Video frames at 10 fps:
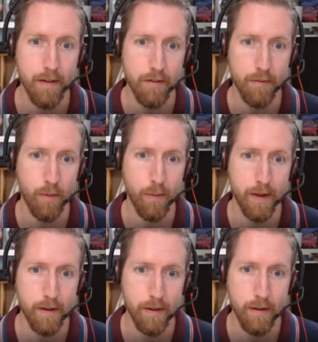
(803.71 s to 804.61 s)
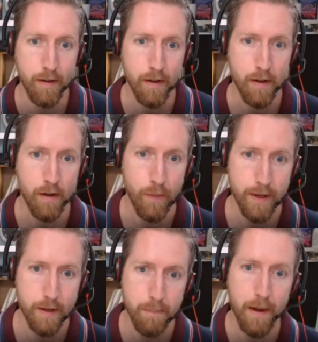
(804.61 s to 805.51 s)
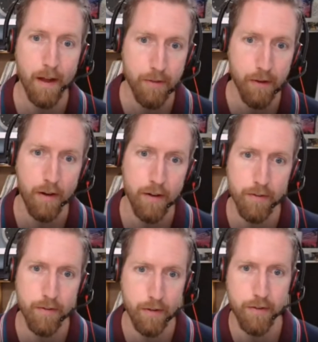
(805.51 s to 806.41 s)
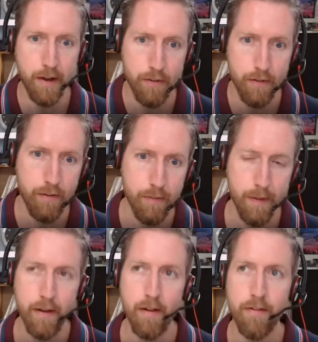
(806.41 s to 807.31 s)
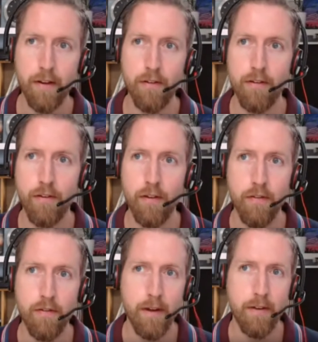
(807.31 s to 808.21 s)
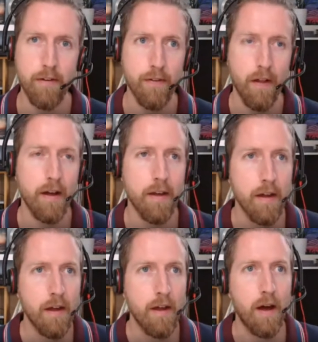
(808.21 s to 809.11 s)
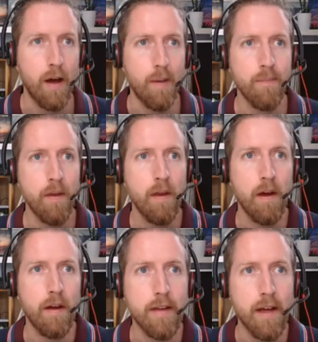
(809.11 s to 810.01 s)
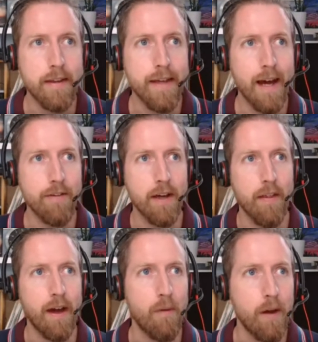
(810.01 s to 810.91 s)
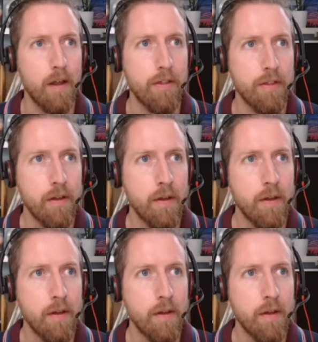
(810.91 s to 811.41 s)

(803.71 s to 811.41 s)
This is what we can pass on. It's, secondary information, secondary source of information, if you like, and caveat that with